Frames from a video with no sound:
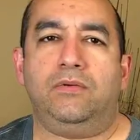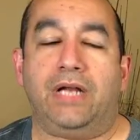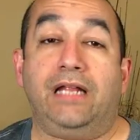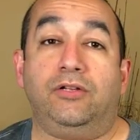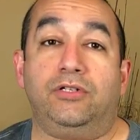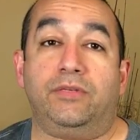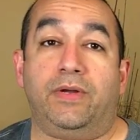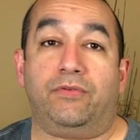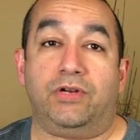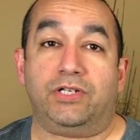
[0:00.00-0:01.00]
When I learned
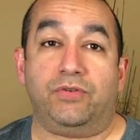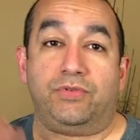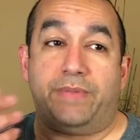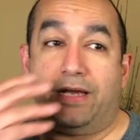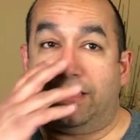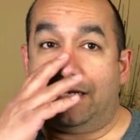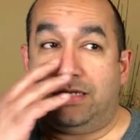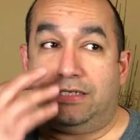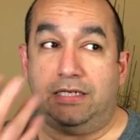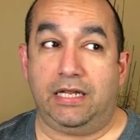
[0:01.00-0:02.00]
about Rush, it was back in
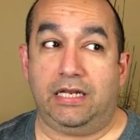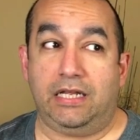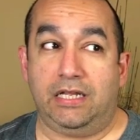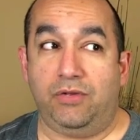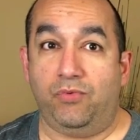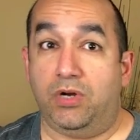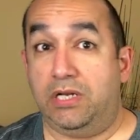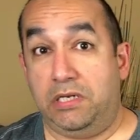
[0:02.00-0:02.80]
nineteen eighty-one,